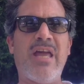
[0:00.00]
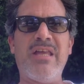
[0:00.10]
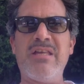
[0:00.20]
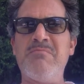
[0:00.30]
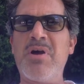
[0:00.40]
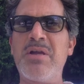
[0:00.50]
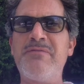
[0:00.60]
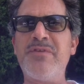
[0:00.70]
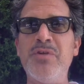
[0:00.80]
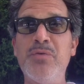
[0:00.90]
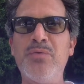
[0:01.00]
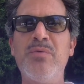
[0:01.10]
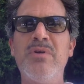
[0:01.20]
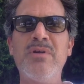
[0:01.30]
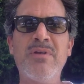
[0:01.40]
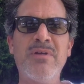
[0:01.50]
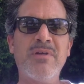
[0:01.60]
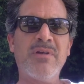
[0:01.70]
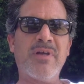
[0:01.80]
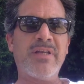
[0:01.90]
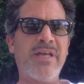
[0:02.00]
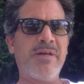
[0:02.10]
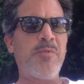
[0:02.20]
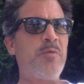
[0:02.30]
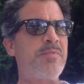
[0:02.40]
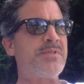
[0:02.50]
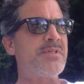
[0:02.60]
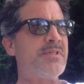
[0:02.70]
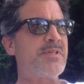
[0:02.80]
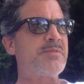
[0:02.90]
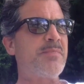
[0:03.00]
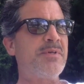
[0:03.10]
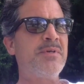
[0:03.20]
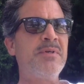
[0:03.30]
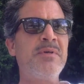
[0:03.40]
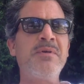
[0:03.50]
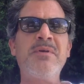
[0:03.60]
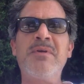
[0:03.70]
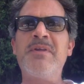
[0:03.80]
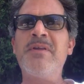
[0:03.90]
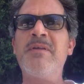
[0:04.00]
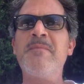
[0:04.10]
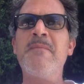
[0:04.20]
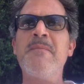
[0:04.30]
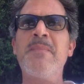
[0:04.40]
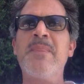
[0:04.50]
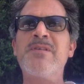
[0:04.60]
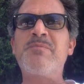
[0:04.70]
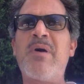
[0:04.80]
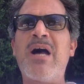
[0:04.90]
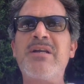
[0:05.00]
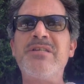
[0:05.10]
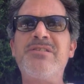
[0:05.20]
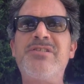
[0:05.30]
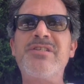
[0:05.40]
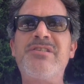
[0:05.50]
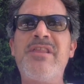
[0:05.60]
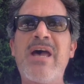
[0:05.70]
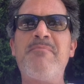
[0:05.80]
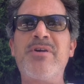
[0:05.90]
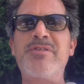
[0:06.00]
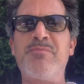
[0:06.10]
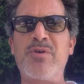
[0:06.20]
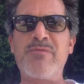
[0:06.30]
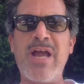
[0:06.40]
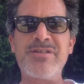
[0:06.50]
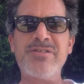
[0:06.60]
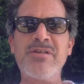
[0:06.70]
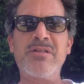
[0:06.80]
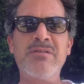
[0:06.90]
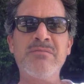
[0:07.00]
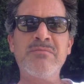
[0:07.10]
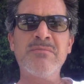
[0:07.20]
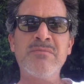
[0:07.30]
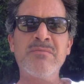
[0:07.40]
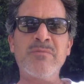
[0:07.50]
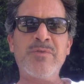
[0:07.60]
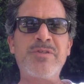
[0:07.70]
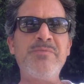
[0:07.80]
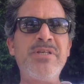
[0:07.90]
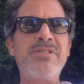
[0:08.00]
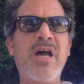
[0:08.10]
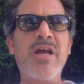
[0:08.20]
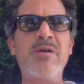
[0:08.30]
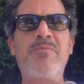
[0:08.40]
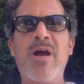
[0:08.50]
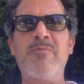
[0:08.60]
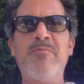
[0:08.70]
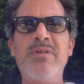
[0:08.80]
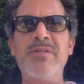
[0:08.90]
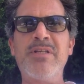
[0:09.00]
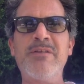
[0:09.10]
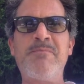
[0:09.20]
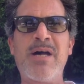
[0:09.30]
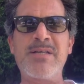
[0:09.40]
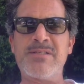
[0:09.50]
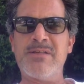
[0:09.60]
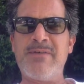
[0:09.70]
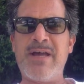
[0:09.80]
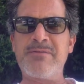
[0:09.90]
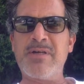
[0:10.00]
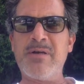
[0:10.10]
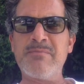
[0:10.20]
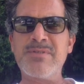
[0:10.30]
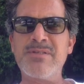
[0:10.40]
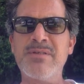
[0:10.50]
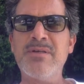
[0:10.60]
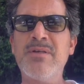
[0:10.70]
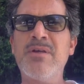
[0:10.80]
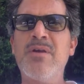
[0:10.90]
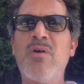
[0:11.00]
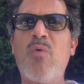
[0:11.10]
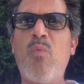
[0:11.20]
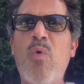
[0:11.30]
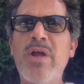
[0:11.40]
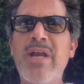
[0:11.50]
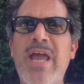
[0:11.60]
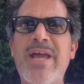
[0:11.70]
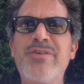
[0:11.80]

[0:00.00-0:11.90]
in my view, again, I'm open to this, but Spock is just that much more rational, which means higher probability of positive outcomes. When